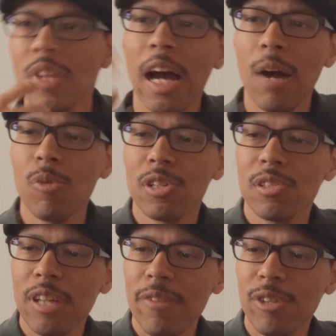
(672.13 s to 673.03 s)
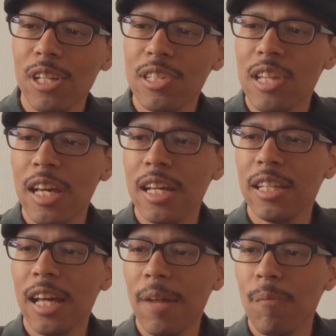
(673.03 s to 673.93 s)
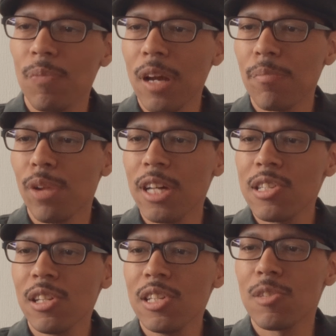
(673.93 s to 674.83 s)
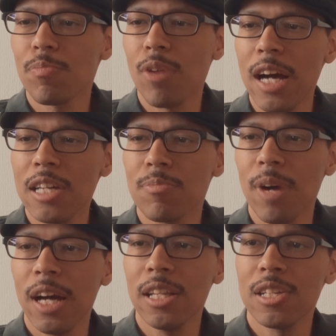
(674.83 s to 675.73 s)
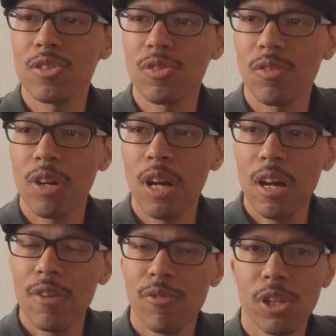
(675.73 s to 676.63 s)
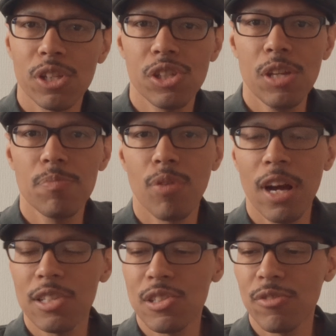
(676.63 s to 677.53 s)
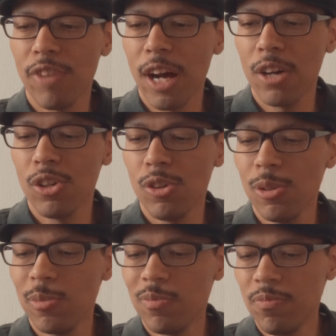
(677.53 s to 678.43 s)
I would definitely say that I'm pleasantly surprised by this. For the cheap price and value,